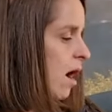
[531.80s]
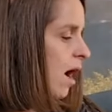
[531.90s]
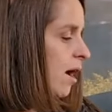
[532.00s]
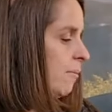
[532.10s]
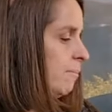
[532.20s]

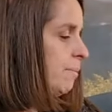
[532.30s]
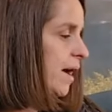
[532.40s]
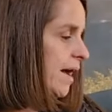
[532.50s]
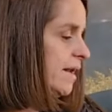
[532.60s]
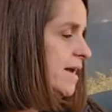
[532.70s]

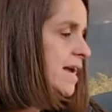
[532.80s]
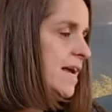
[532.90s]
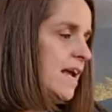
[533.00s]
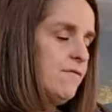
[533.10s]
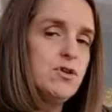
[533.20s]
But
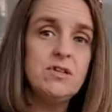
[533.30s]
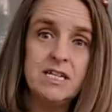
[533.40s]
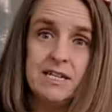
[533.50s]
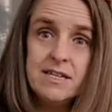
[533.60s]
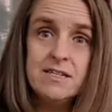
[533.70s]
if you
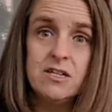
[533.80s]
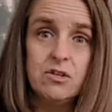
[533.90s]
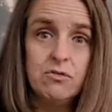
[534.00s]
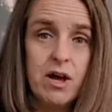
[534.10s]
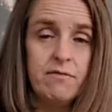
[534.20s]
see this and
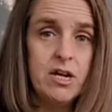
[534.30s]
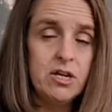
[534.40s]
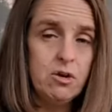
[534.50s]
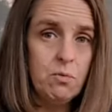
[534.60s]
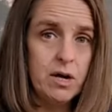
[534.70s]
you love it
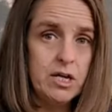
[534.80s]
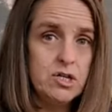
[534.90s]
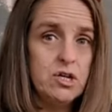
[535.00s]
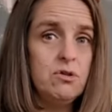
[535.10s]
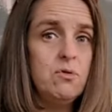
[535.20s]
and you want it
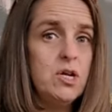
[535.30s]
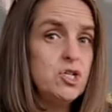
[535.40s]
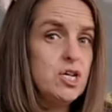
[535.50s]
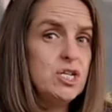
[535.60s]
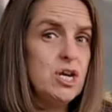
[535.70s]
too,
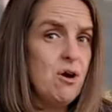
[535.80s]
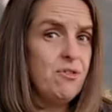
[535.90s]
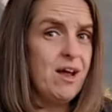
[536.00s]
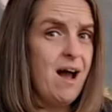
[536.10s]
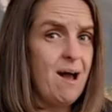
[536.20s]
just know
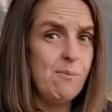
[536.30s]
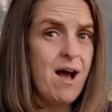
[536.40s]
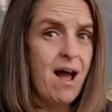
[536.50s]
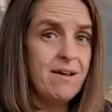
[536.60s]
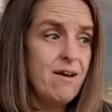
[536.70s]
that I'm
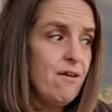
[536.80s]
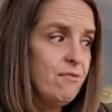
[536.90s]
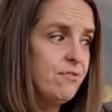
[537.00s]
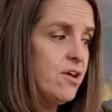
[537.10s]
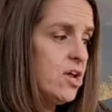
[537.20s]
kind
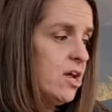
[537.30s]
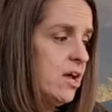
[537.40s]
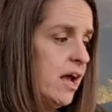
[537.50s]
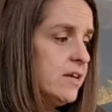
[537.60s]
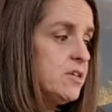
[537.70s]
of
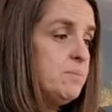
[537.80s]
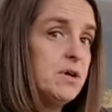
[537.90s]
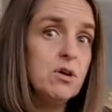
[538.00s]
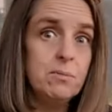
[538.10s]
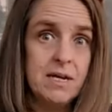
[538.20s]

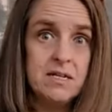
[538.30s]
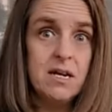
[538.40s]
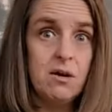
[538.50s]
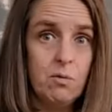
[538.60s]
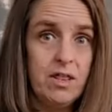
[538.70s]

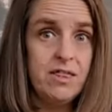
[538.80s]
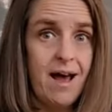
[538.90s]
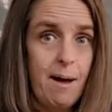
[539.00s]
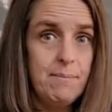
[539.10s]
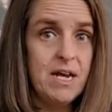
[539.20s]
experimenting with
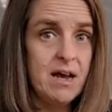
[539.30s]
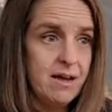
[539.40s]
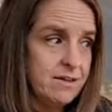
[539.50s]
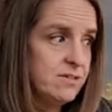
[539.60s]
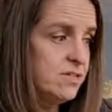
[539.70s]
that,
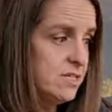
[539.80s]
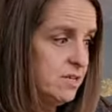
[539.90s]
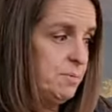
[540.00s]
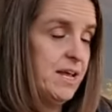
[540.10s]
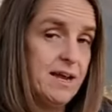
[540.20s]
because
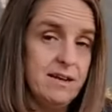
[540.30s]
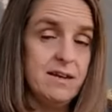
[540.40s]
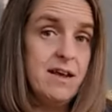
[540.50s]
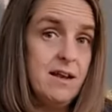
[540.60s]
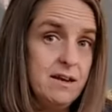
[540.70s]
this
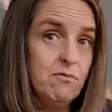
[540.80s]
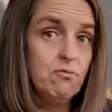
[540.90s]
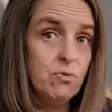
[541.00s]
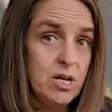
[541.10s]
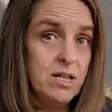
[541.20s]
plant can
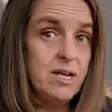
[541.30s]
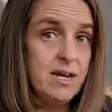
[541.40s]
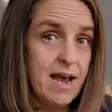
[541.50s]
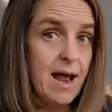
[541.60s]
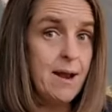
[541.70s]
really
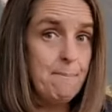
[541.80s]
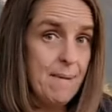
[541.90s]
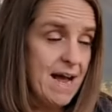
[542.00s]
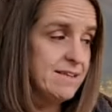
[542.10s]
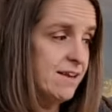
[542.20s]
get
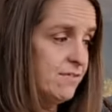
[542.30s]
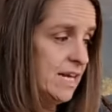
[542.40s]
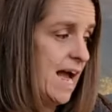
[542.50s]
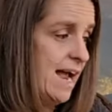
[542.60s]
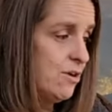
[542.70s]
massive,
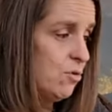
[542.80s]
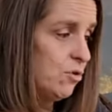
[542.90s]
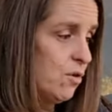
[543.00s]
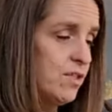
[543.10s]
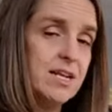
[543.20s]
and I don't
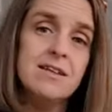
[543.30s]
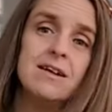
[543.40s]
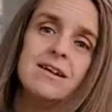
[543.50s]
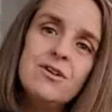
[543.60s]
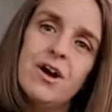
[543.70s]
know if that's
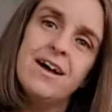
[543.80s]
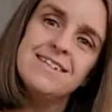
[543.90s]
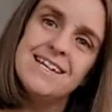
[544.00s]
going to cause